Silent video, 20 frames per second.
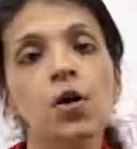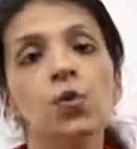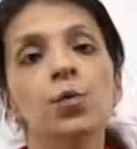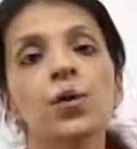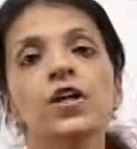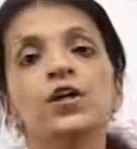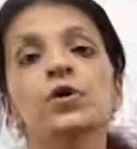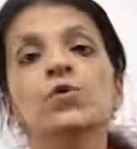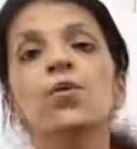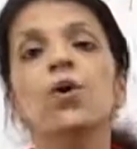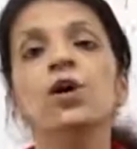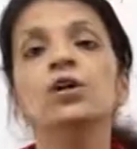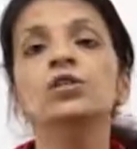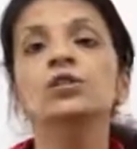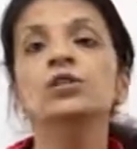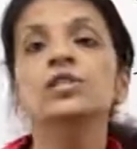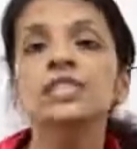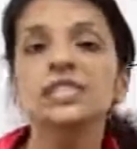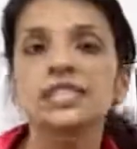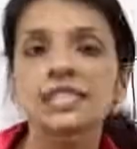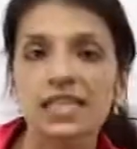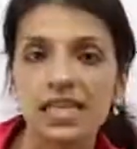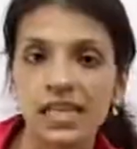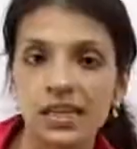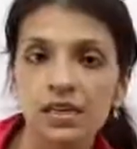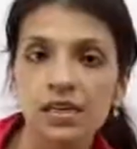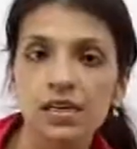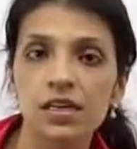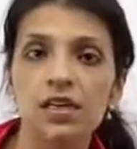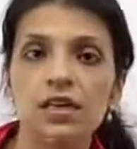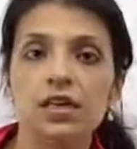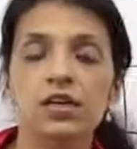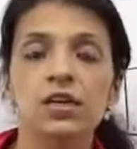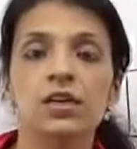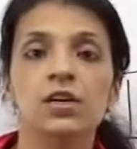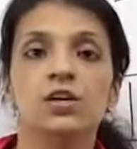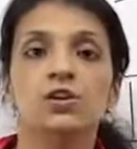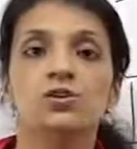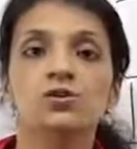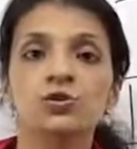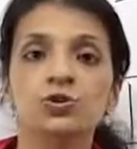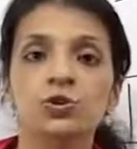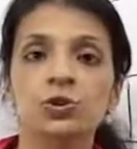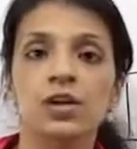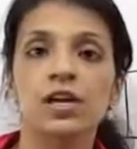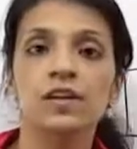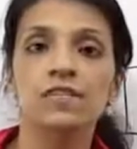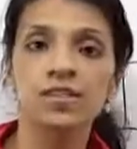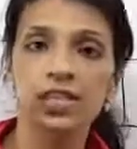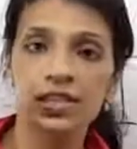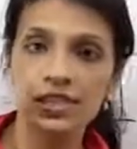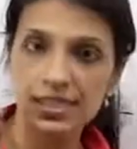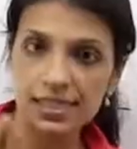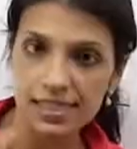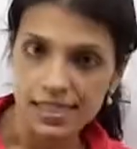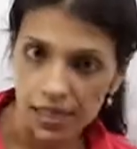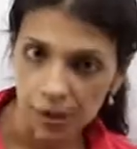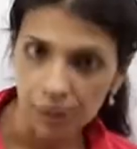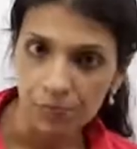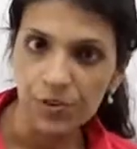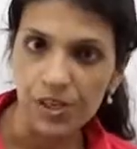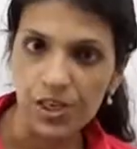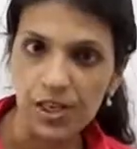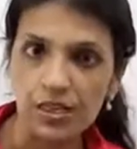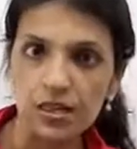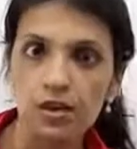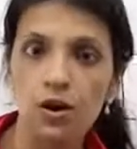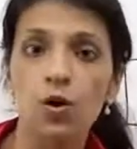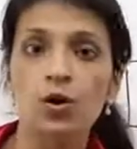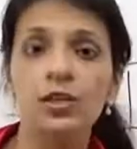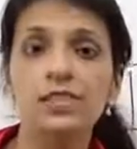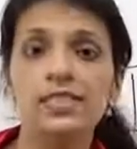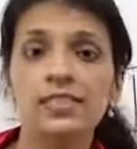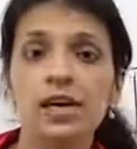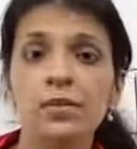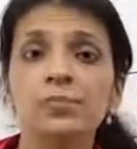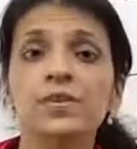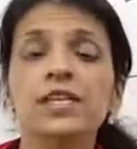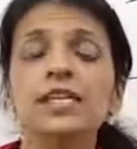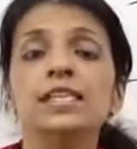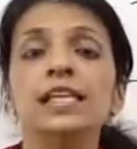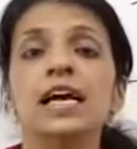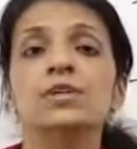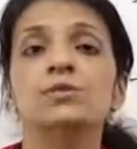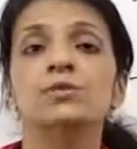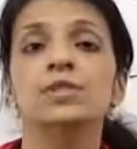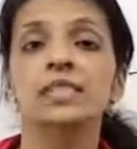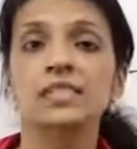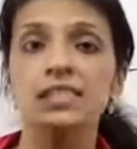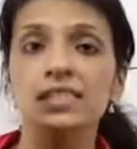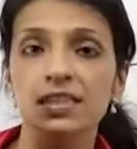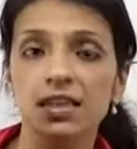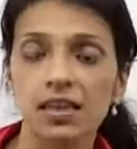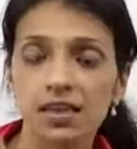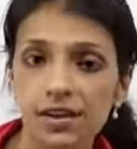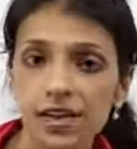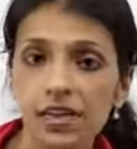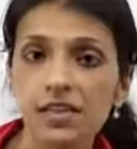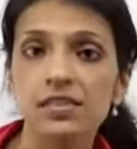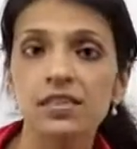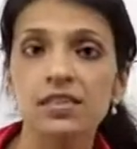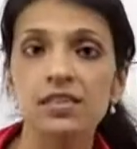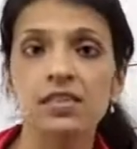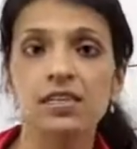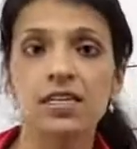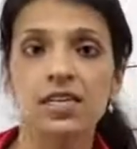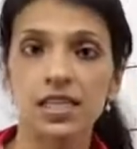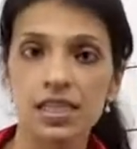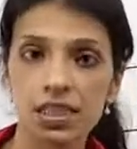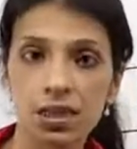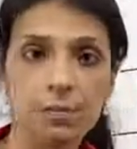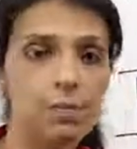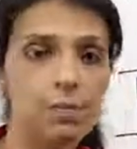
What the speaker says: when you want to say you should have done something or something that was correct in the